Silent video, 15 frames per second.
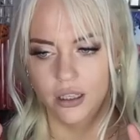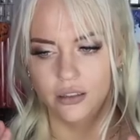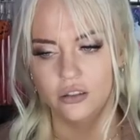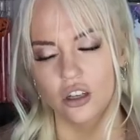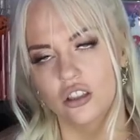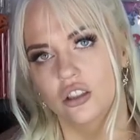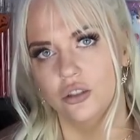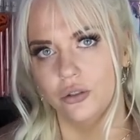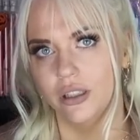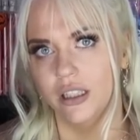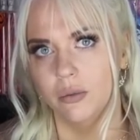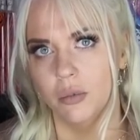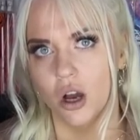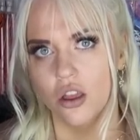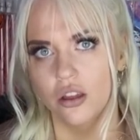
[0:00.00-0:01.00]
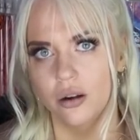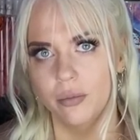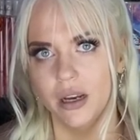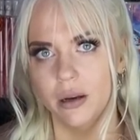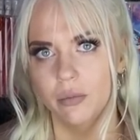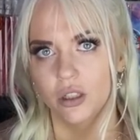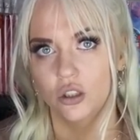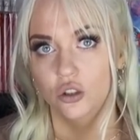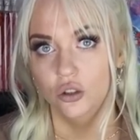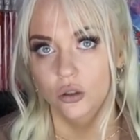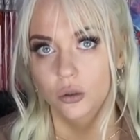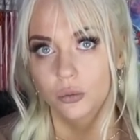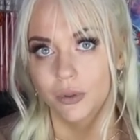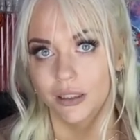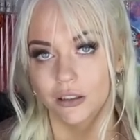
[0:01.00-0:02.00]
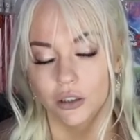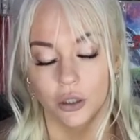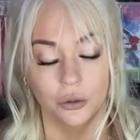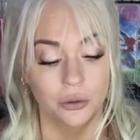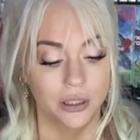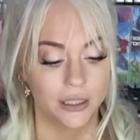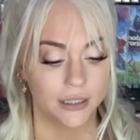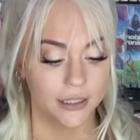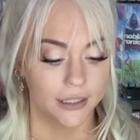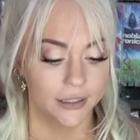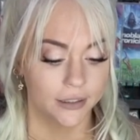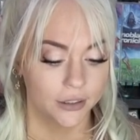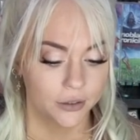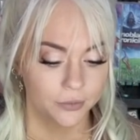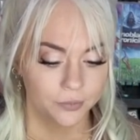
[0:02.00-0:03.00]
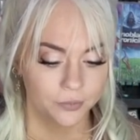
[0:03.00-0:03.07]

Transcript: It doesn't really bother me, but you will notice it.